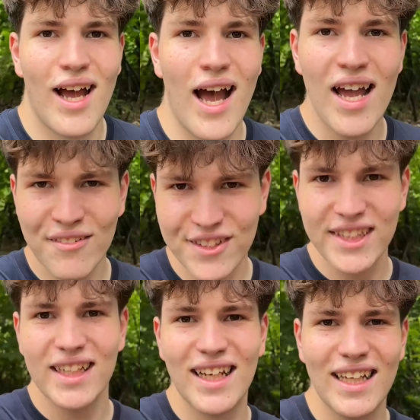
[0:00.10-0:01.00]
I've
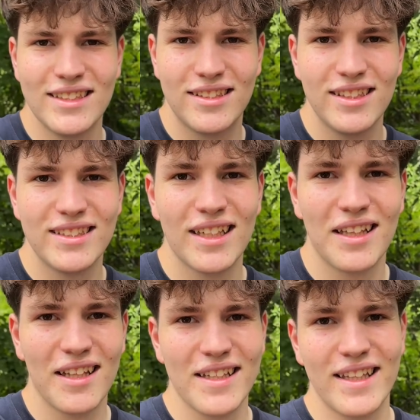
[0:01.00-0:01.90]
realized
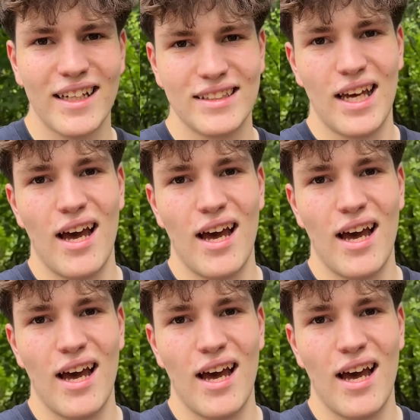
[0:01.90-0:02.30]
recently that